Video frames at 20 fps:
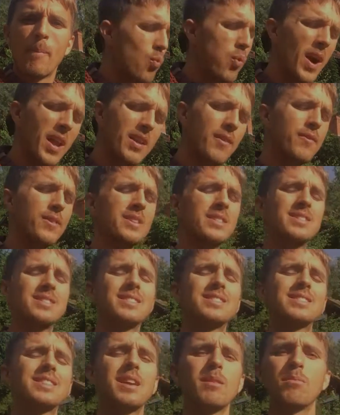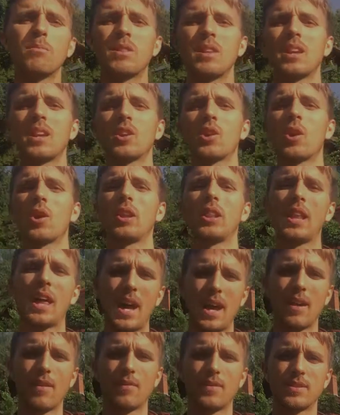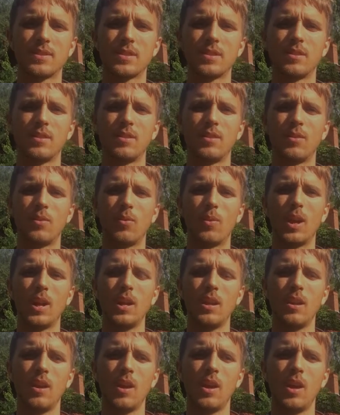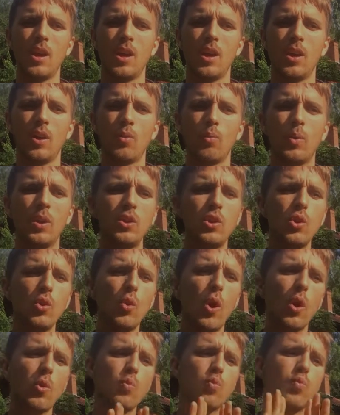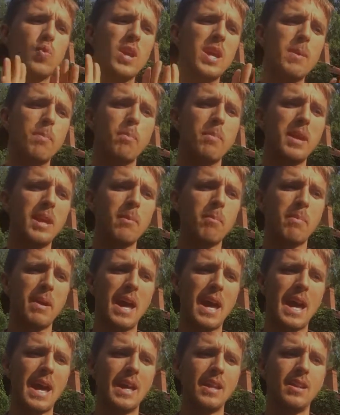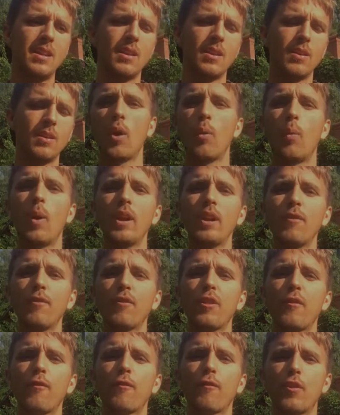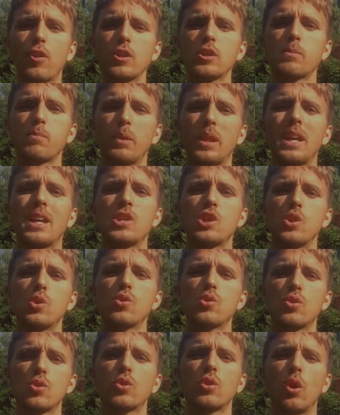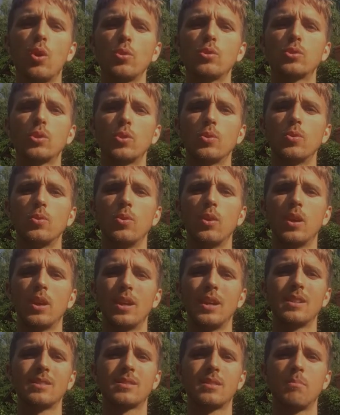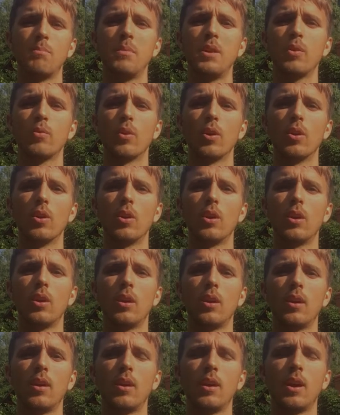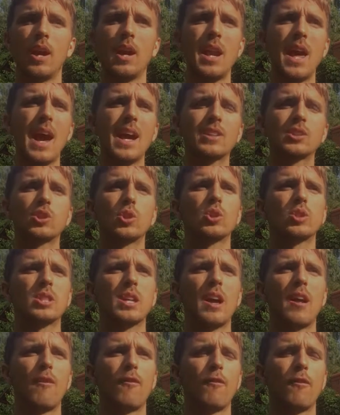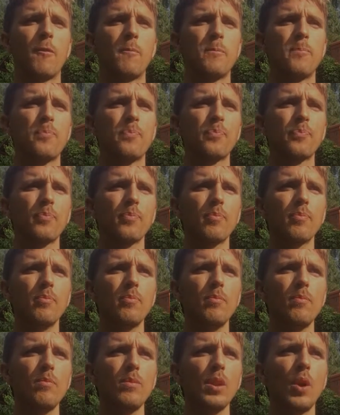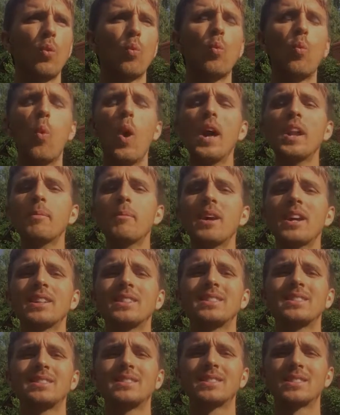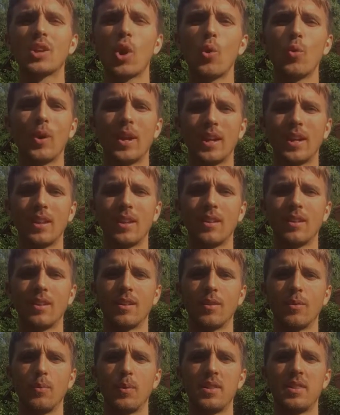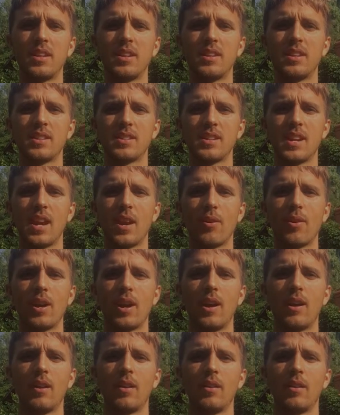What if it's the same thing in our lives, right? When you are reaping bad, what if the first place you should go to is the mirror and ask yourself, what am I sowing within this area?